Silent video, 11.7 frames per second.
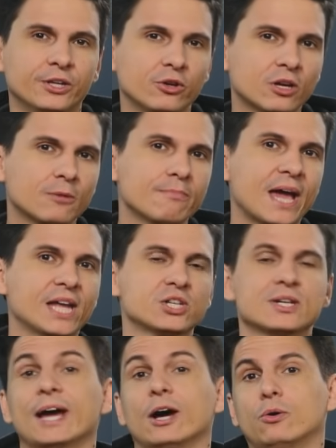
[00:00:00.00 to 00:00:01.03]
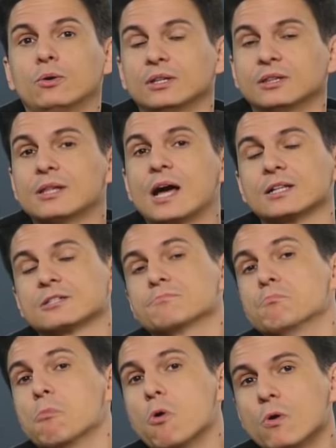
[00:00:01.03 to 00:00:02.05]
You can imagine how lots
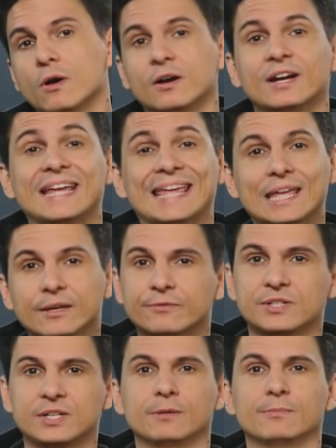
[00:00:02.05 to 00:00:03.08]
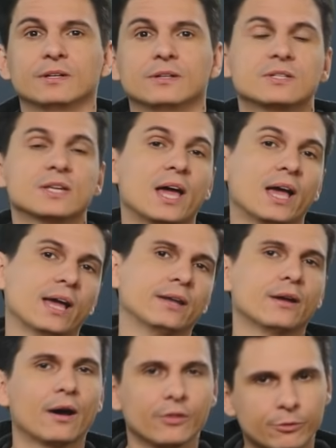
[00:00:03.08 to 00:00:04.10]
more if statements
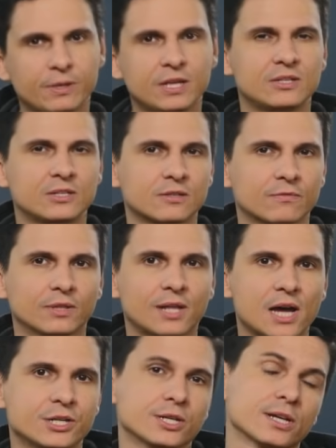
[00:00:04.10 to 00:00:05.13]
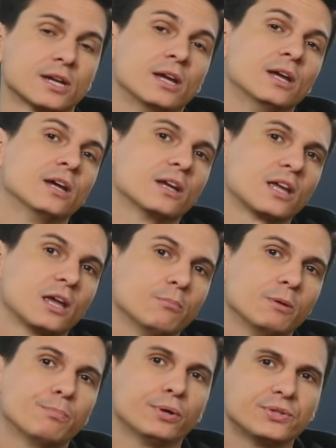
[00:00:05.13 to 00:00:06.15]
and other pieces of logic can
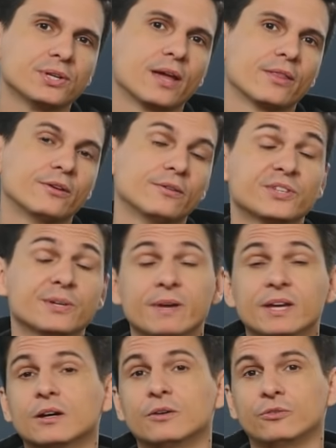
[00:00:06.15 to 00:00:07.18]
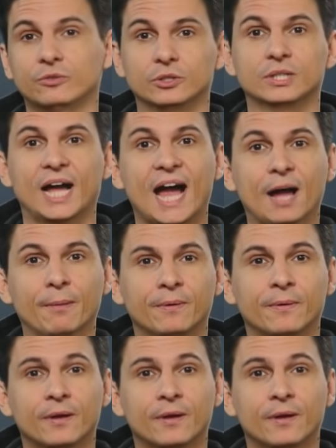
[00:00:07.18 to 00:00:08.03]
be put together to make a full app.